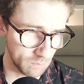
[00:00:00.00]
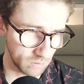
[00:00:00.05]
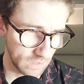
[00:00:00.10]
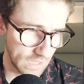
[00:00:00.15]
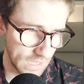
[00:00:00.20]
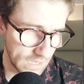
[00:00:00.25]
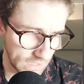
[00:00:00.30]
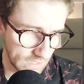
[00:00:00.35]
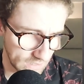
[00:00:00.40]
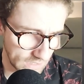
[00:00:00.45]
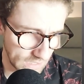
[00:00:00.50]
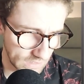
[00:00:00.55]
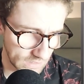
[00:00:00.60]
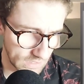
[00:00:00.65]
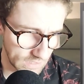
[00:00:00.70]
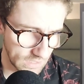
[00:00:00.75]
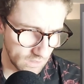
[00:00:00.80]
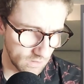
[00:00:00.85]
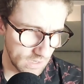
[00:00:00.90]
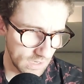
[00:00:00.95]
playing at
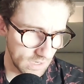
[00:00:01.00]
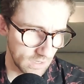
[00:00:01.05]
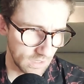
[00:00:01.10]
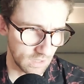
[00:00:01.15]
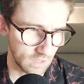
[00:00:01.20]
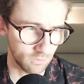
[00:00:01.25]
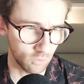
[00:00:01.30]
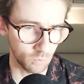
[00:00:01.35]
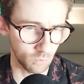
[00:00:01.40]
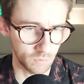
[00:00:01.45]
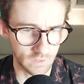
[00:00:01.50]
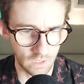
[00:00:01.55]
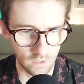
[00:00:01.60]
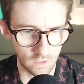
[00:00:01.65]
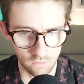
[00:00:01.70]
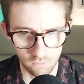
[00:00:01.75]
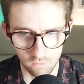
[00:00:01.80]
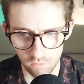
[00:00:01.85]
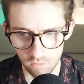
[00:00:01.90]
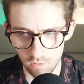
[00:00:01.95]
their full
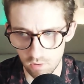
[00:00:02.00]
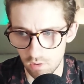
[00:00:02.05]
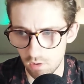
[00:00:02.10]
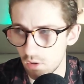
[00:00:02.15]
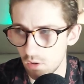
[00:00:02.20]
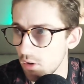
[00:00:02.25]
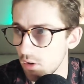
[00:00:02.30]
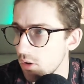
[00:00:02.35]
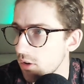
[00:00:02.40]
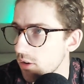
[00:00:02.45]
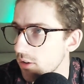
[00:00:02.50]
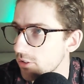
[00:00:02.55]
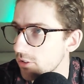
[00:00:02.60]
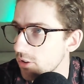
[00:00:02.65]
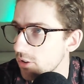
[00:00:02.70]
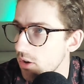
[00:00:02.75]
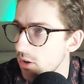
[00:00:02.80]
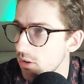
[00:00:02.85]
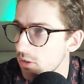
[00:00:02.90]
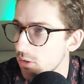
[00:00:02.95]
potential.
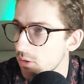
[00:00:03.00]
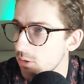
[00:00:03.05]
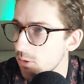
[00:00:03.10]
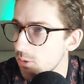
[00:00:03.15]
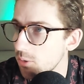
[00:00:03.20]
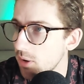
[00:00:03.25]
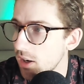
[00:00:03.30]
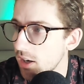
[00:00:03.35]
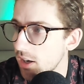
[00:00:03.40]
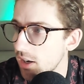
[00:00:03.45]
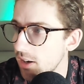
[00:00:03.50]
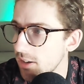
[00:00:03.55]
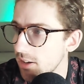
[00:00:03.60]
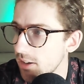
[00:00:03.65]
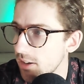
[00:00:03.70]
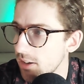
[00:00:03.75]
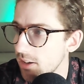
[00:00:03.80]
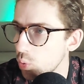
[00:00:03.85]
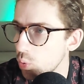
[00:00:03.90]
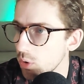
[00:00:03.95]
So it
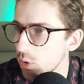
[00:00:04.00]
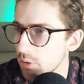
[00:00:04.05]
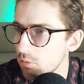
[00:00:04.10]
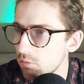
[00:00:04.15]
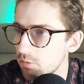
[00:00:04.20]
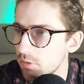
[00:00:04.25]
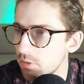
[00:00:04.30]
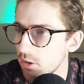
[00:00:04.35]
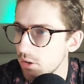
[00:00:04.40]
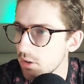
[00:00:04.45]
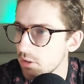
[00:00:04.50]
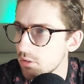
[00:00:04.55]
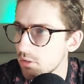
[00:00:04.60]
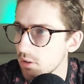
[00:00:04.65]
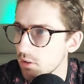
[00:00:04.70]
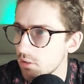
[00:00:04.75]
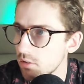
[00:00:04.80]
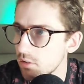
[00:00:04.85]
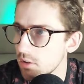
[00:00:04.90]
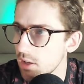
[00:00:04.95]
will be very
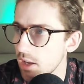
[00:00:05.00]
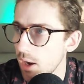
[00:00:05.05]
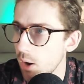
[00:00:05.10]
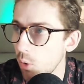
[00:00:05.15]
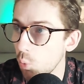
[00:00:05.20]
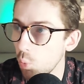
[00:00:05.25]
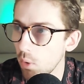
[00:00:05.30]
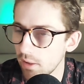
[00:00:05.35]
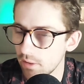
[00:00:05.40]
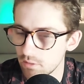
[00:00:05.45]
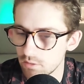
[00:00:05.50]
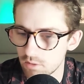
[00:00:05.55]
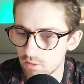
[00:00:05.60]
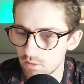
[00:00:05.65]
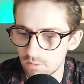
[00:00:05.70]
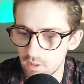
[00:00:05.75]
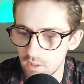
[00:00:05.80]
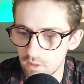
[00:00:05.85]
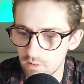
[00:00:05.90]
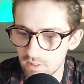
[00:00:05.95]
interesting to see how Wellington
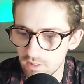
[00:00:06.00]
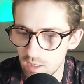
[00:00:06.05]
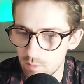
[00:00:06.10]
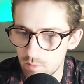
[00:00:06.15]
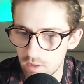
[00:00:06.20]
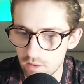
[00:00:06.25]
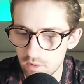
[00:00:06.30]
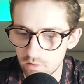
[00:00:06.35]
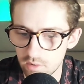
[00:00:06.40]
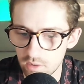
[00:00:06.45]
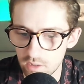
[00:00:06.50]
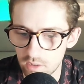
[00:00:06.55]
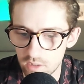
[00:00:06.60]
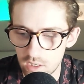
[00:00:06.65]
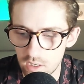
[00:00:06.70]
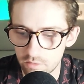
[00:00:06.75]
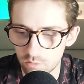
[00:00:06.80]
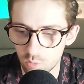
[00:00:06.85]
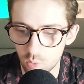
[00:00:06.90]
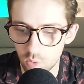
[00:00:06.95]
Phoenix come out in the second
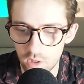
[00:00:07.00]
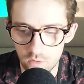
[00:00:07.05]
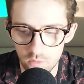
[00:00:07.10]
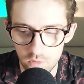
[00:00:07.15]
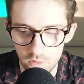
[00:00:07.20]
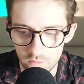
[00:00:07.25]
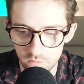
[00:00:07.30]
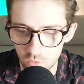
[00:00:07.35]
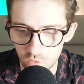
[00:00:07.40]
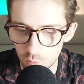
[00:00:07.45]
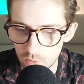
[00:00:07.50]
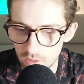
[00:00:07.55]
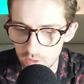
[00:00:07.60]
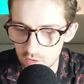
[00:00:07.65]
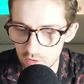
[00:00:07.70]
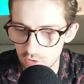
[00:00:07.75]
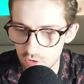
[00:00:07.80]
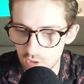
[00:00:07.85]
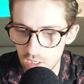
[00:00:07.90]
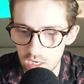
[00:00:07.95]
half. Whether there is a
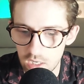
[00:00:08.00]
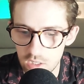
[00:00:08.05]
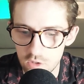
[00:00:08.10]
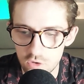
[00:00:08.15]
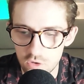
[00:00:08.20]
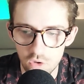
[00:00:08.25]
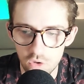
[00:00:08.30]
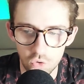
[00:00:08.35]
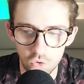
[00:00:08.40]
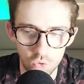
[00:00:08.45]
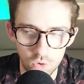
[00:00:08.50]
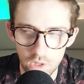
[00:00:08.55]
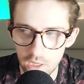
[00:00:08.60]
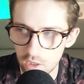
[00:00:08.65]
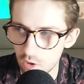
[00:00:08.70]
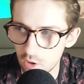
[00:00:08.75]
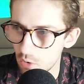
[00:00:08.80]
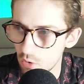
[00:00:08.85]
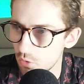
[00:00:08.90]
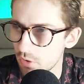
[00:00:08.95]
formation change, do they
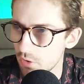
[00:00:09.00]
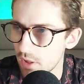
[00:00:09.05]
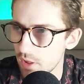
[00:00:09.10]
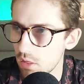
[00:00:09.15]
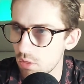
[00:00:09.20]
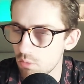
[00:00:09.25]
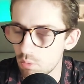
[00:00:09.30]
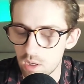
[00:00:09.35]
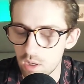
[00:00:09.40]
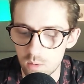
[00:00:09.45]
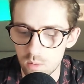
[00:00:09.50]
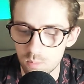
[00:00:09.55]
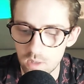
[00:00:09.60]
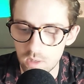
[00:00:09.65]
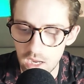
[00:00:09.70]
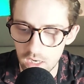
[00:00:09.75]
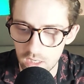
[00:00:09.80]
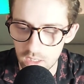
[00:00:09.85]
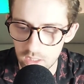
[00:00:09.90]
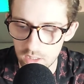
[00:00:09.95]
go to that 3 at the
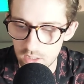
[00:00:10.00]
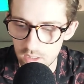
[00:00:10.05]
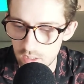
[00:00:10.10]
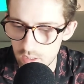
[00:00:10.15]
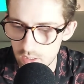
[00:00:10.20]
back